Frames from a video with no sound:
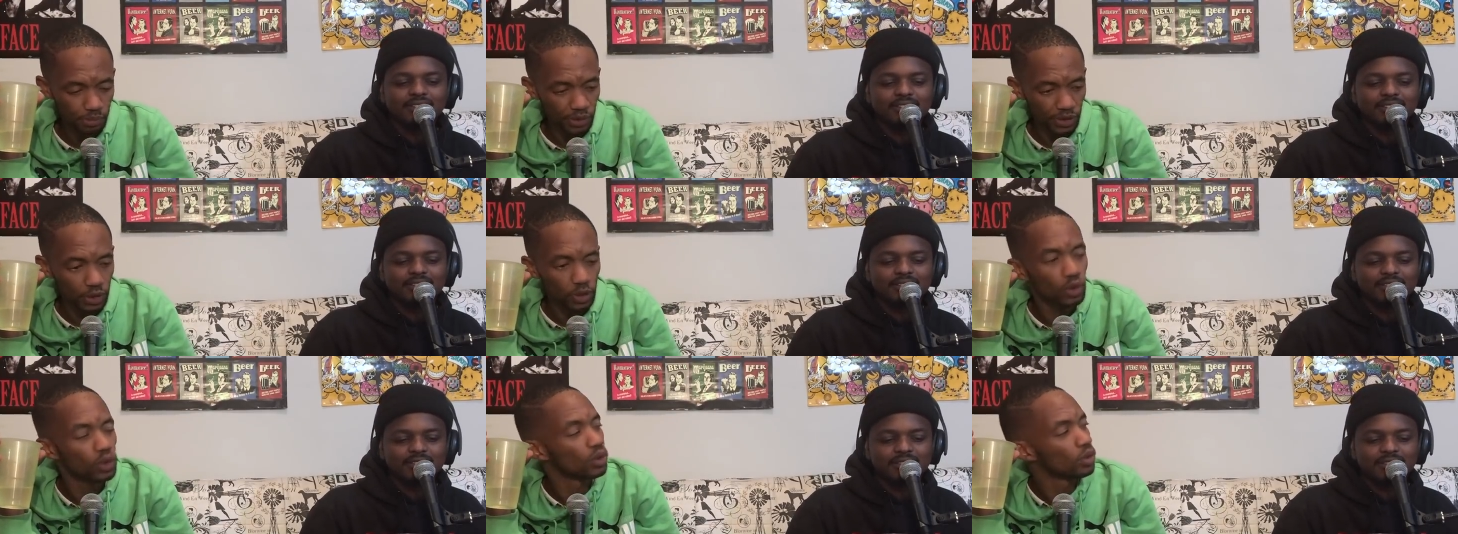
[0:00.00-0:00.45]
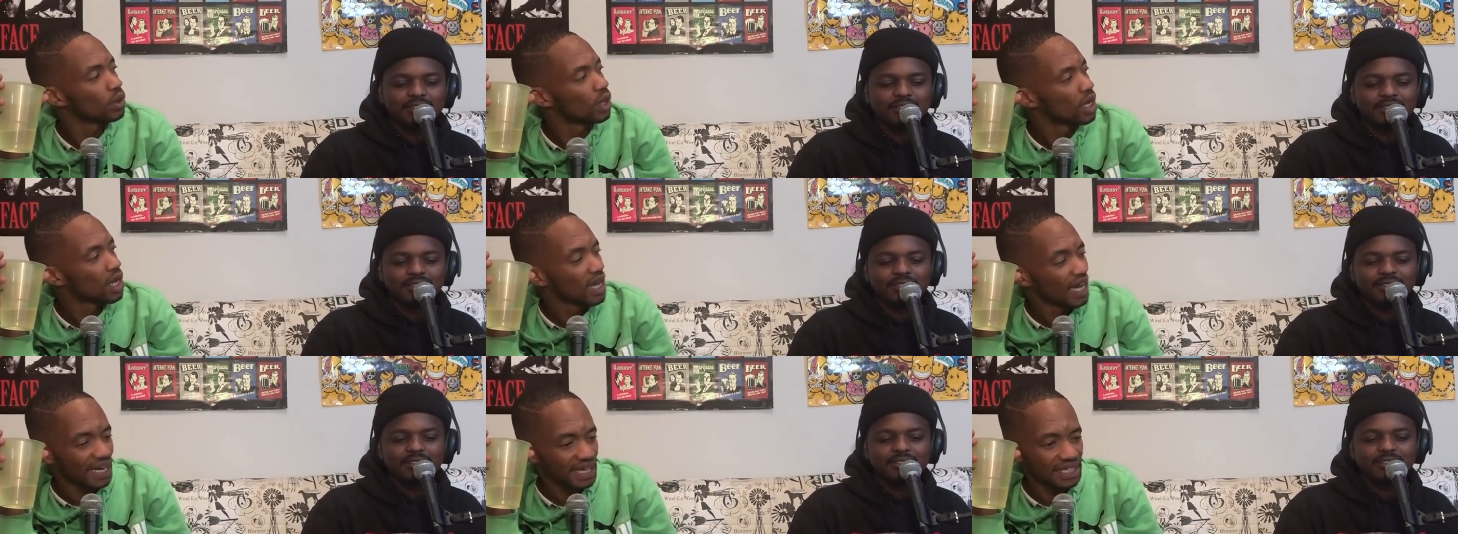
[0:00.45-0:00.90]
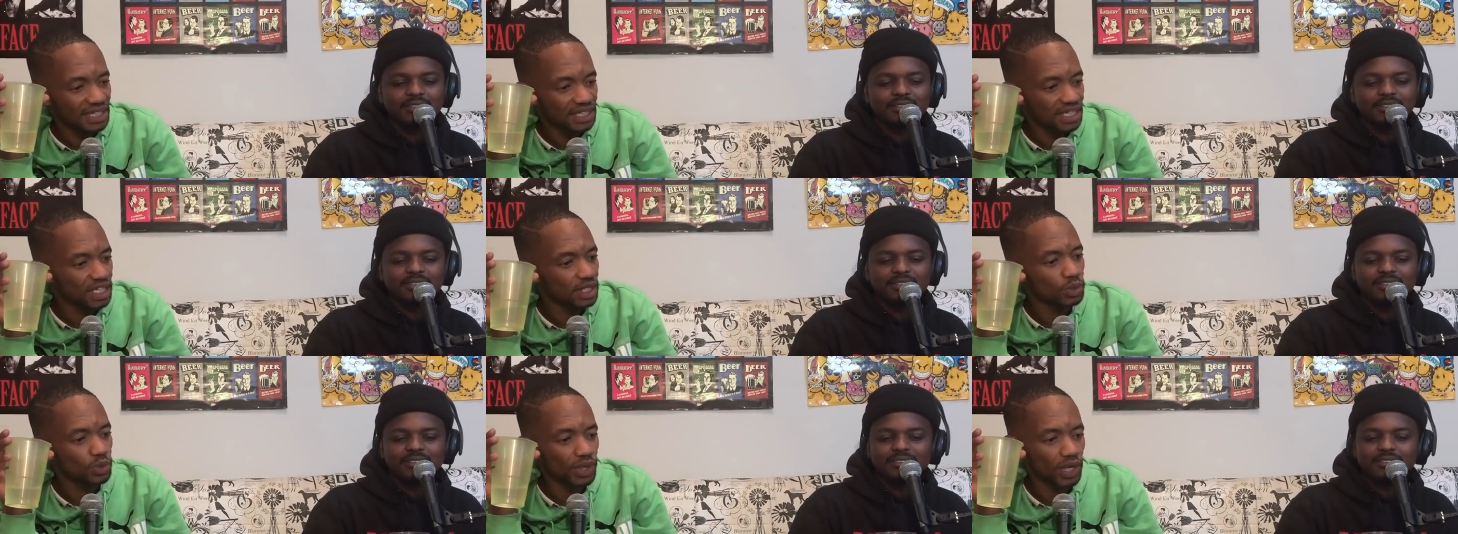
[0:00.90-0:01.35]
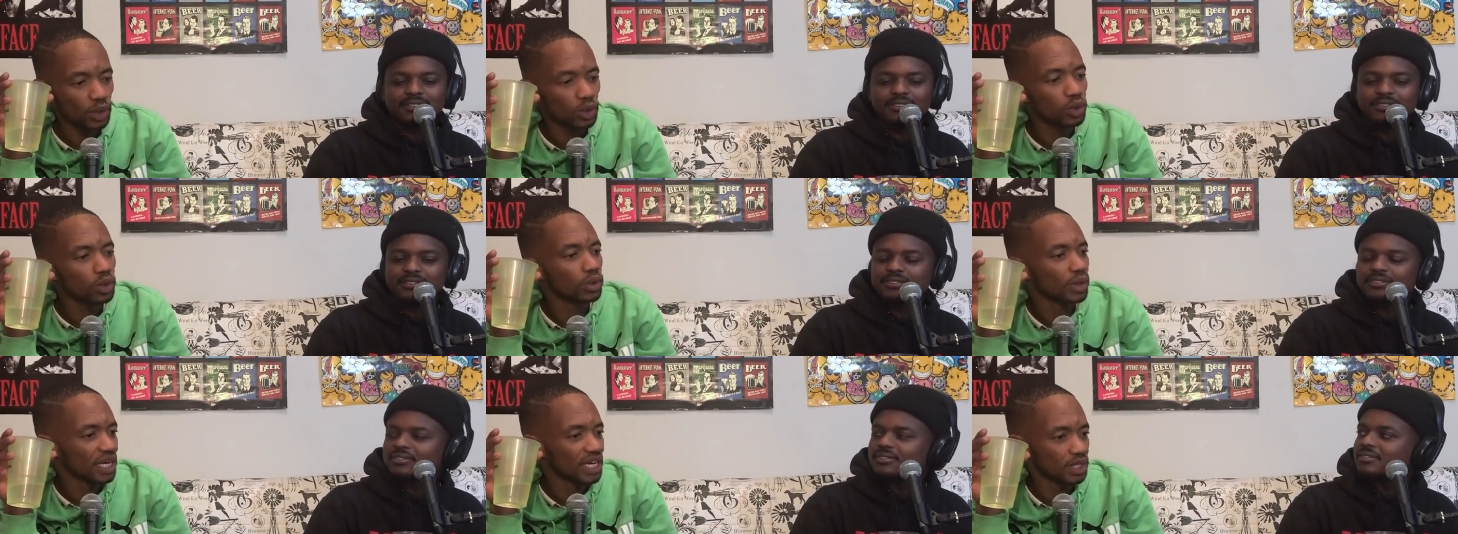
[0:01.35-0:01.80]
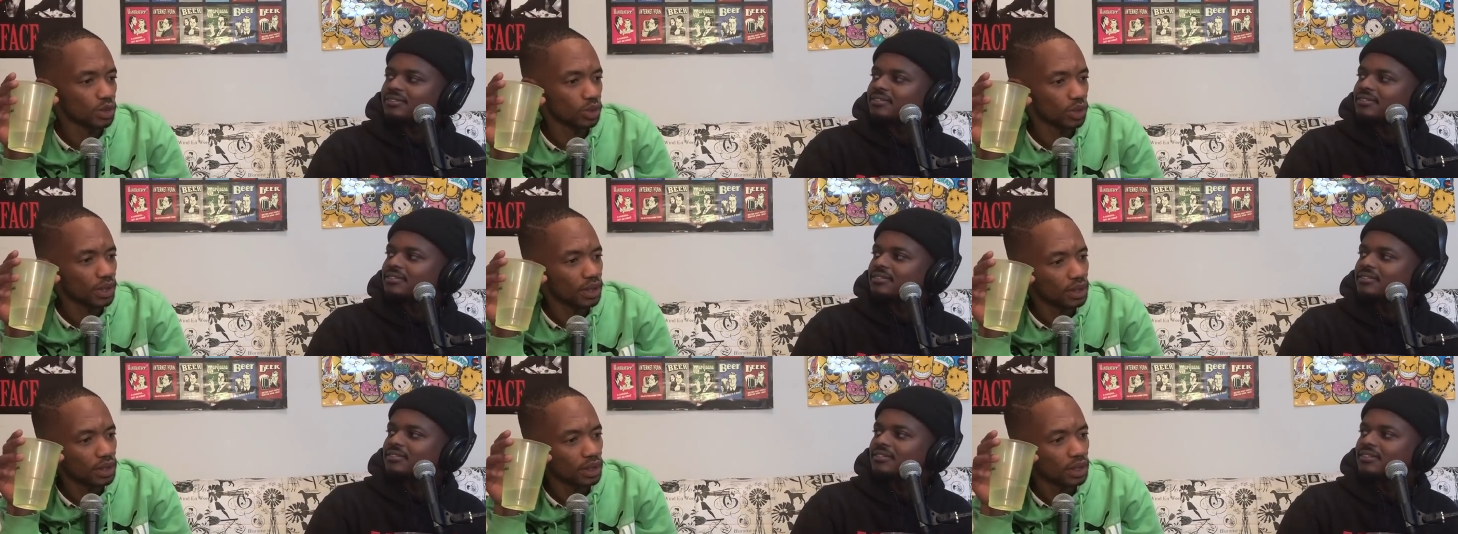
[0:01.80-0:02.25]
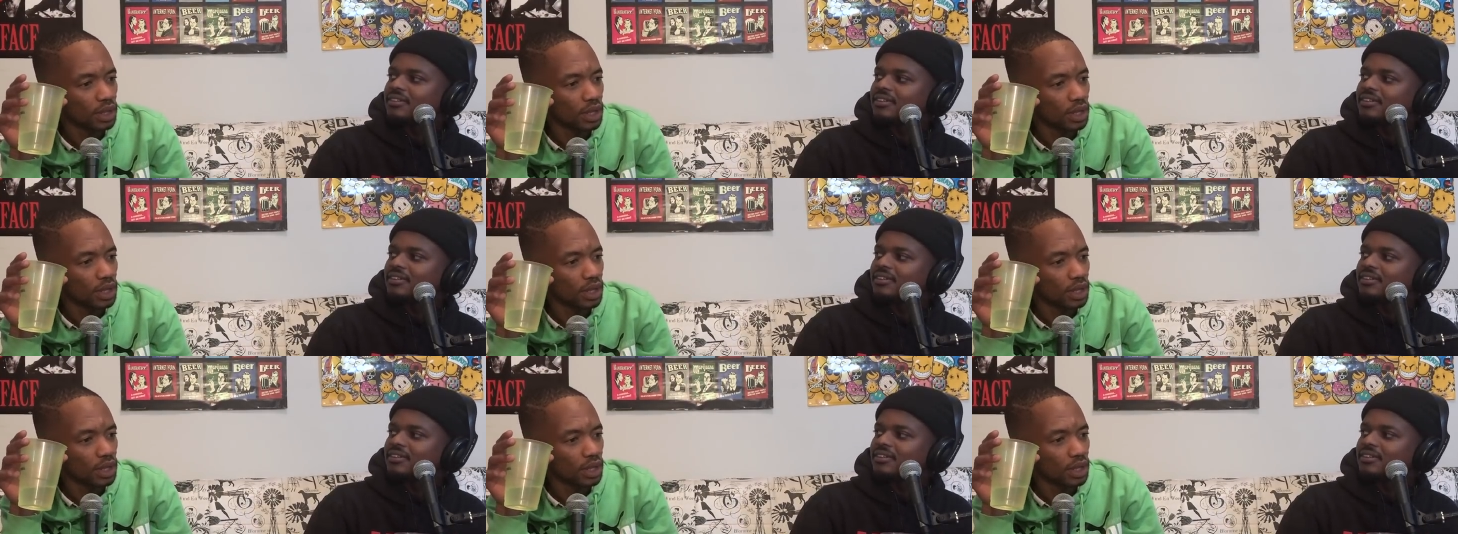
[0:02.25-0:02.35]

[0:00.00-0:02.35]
Speaker 1: pretty cool. And he says we are cool as well.